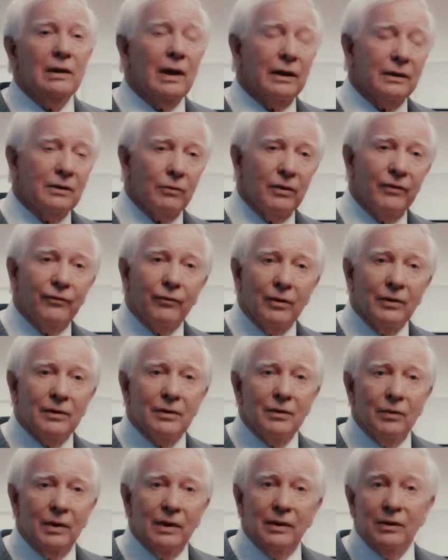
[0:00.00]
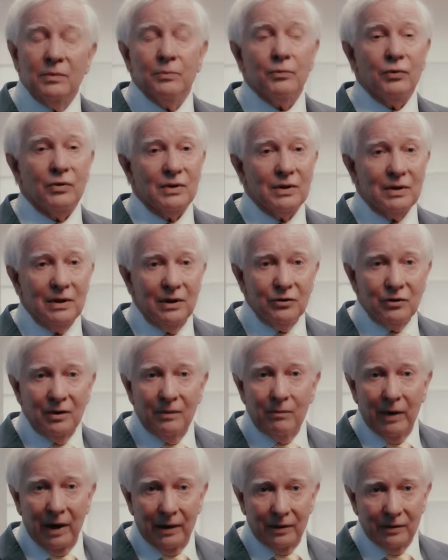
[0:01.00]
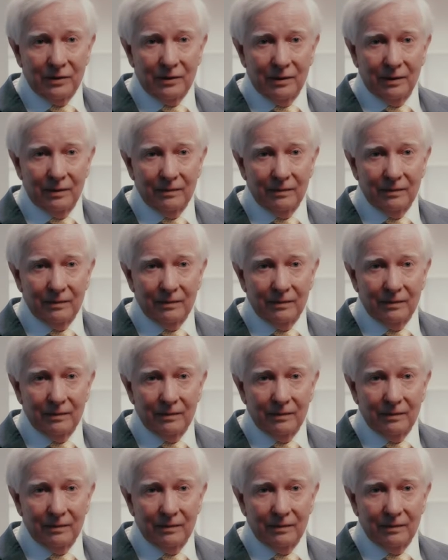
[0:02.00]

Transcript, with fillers: like to refer to it as precision medicine.